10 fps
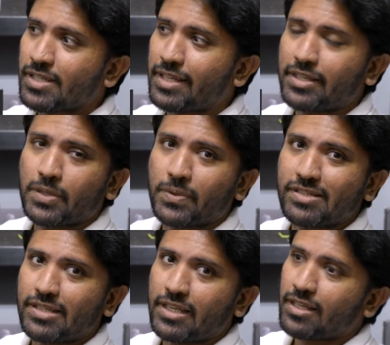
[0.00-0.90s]
I think we're
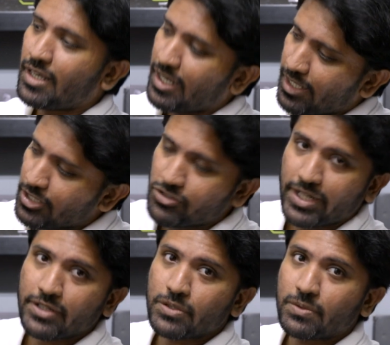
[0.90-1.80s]
seeing a
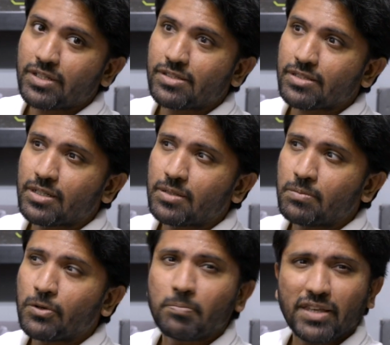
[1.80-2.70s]
trend towards
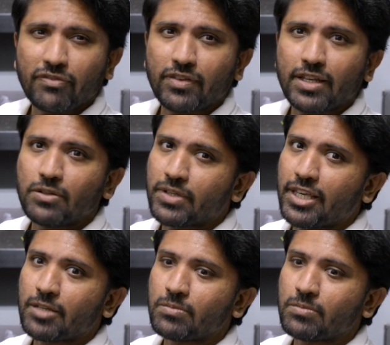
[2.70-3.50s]
more beefy looking,